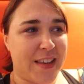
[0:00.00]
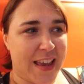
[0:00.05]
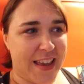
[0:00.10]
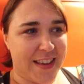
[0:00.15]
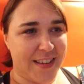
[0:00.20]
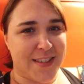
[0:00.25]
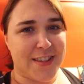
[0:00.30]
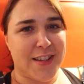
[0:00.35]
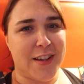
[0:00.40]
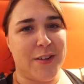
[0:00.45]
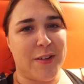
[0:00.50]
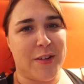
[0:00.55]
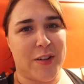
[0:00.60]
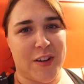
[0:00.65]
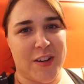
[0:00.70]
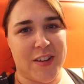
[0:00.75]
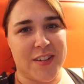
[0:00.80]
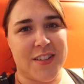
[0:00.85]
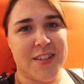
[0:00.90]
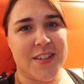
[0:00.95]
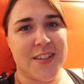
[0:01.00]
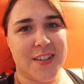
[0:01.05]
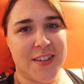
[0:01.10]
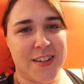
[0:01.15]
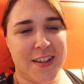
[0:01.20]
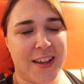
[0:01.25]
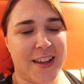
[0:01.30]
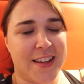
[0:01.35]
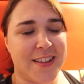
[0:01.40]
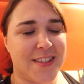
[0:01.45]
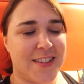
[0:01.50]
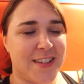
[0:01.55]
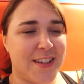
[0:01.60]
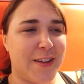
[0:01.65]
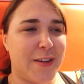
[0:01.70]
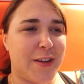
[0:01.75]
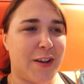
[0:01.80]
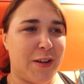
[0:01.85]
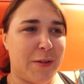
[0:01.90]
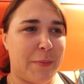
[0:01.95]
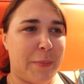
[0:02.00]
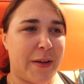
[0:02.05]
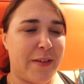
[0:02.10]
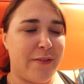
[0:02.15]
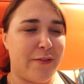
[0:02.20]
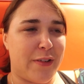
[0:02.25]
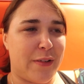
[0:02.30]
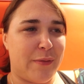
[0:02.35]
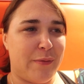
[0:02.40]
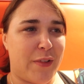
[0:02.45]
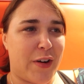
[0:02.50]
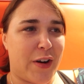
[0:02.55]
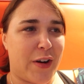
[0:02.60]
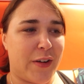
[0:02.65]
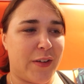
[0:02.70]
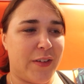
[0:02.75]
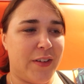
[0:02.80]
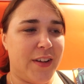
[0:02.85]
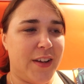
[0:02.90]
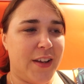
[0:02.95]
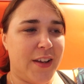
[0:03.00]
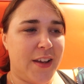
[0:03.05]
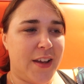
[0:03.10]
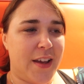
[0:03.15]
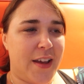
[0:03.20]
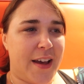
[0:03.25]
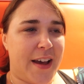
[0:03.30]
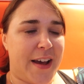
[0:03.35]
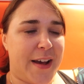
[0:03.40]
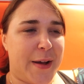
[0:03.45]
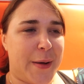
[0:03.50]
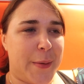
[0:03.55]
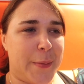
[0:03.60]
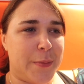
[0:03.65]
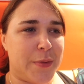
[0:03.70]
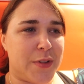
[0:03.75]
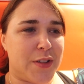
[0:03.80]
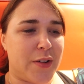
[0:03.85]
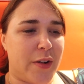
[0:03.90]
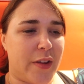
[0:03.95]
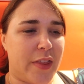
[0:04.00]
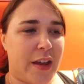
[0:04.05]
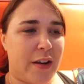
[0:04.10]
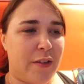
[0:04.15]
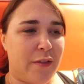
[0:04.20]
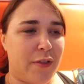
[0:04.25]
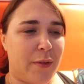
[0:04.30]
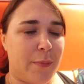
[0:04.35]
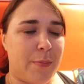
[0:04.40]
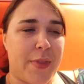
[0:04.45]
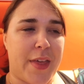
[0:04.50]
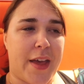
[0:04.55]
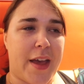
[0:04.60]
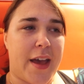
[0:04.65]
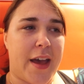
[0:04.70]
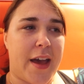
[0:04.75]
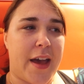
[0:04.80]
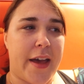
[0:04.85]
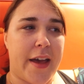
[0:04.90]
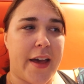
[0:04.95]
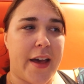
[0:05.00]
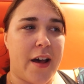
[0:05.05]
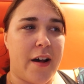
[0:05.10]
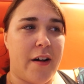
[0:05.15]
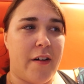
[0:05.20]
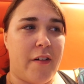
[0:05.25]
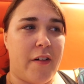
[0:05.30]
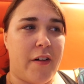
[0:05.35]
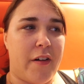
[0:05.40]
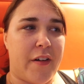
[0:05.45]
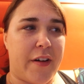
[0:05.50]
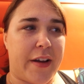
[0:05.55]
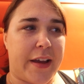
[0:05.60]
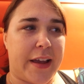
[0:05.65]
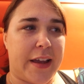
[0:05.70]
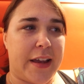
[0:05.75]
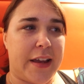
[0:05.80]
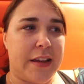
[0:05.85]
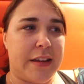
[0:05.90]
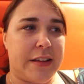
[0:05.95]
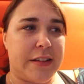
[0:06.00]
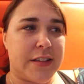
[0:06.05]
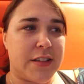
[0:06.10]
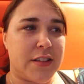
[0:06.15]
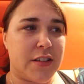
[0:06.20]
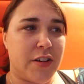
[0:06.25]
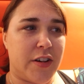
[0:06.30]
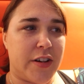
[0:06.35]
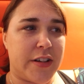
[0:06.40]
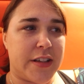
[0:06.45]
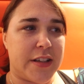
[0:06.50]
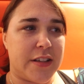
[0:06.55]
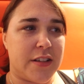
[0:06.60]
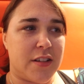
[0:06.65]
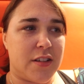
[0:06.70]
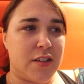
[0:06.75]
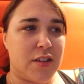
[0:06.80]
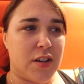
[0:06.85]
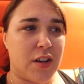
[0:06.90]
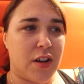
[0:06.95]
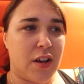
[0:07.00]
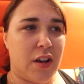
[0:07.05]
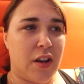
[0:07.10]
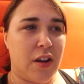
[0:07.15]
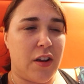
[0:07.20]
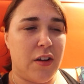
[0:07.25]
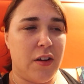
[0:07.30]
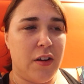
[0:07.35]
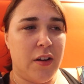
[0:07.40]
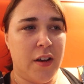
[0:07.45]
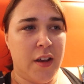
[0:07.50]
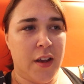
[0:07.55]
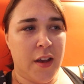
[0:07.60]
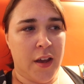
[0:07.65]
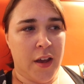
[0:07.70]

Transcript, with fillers: It's so good, it's so good being front row. So then from there I decided to